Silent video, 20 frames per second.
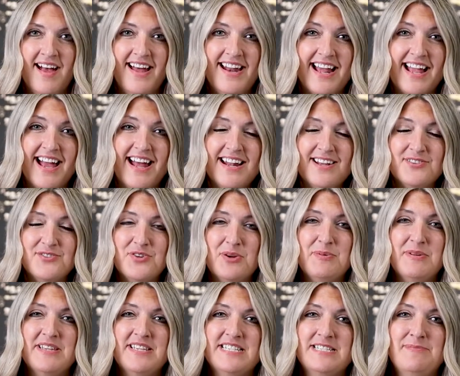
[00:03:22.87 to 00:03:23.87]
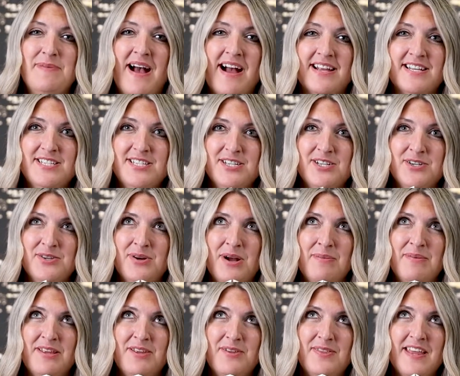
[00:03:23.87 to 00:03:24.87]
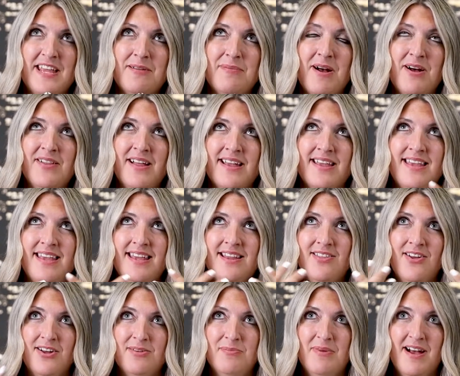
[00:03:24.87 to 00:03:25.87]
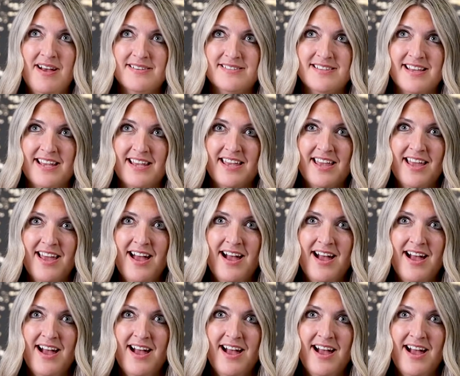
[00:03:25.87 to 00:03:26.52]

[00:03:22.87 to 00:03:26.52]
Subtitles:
And I kind of attribute this back to, you think about like Elon Musk. Like